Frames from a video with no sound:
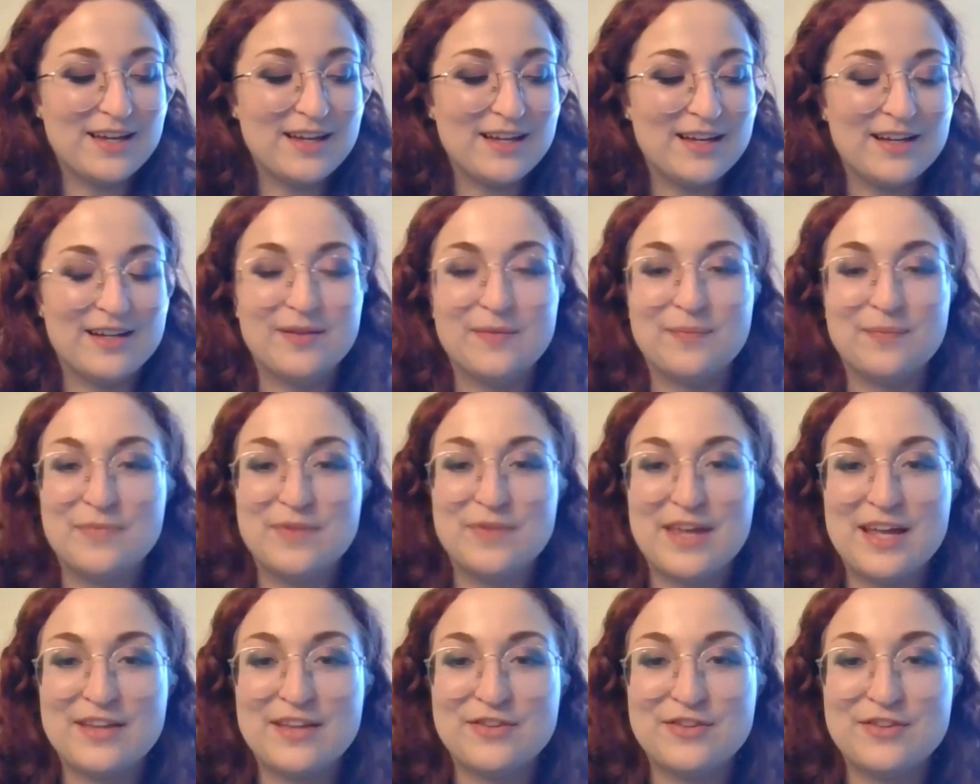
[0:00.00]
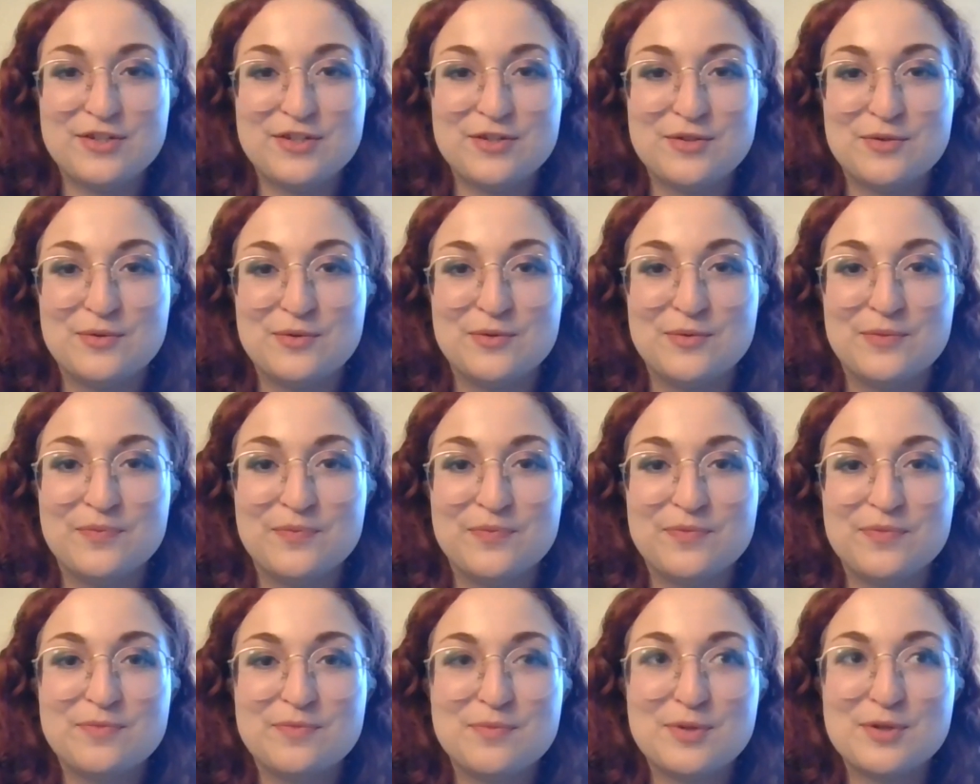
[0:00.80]
um, and to
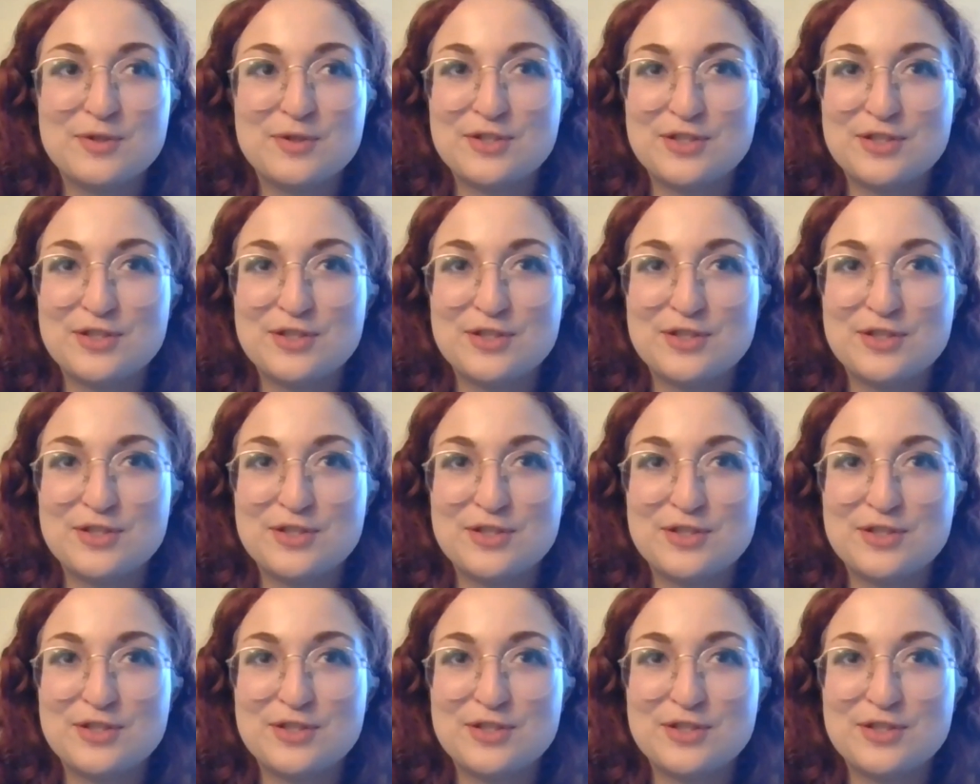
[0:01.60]
pursue